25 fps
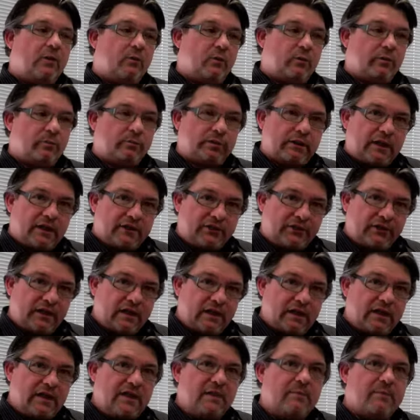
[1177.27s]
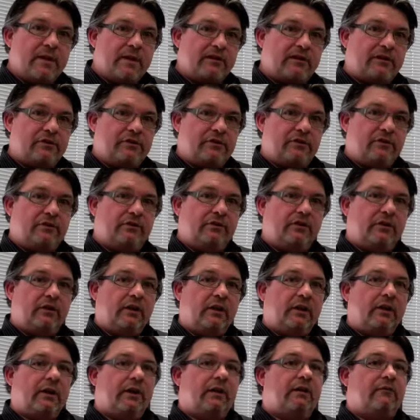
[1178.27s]
with placing key messages
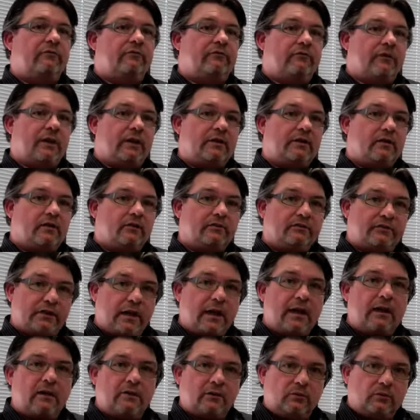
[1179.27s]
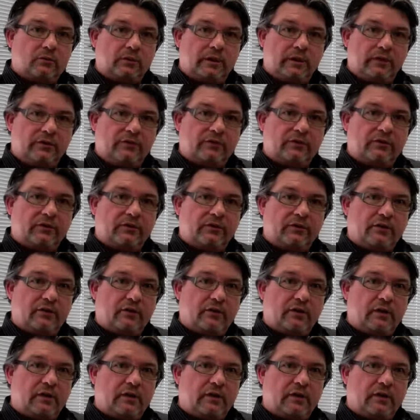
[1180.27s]
in front of target audiences,